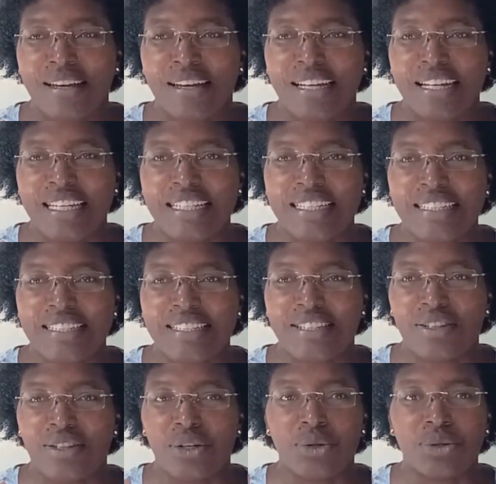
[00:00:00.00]
is
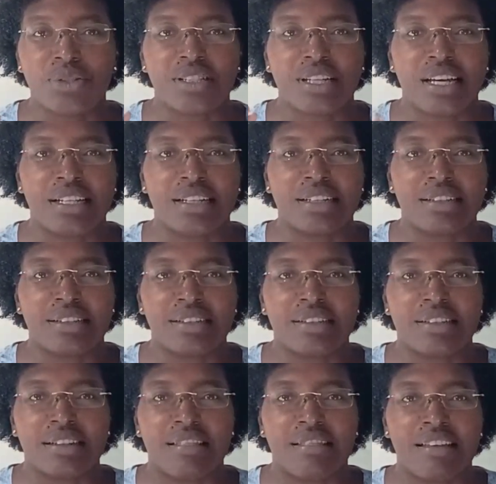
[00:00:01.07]
those that
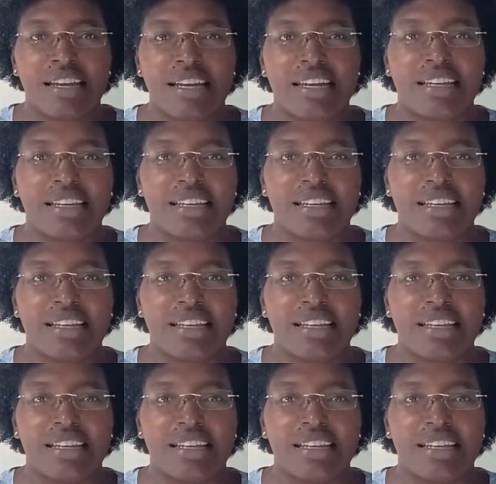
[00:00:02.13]
think